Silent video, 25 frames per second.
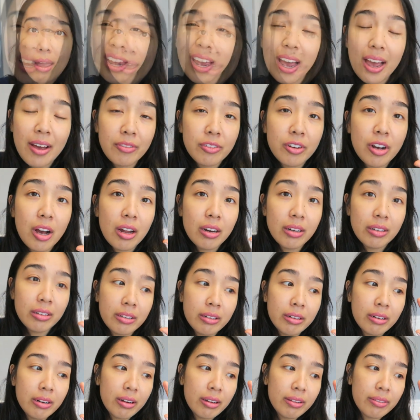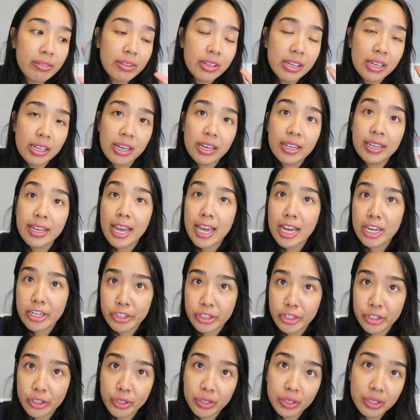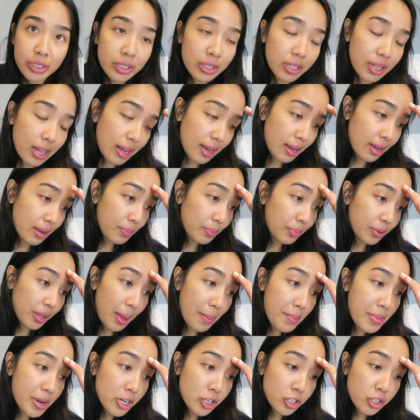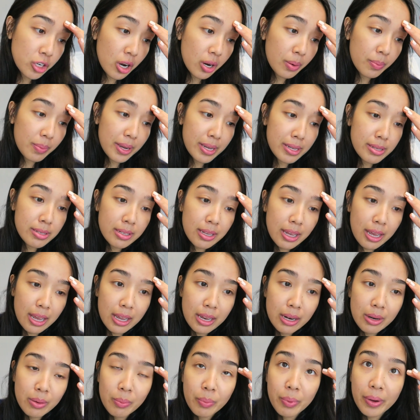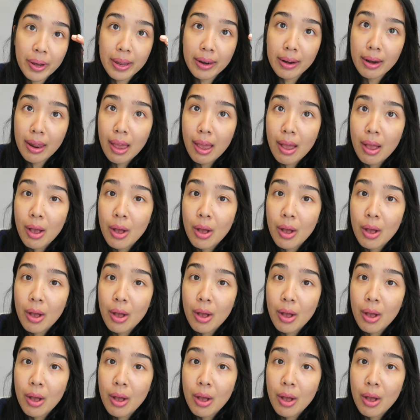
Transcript: I have gotten the occasional blemish on my skin, but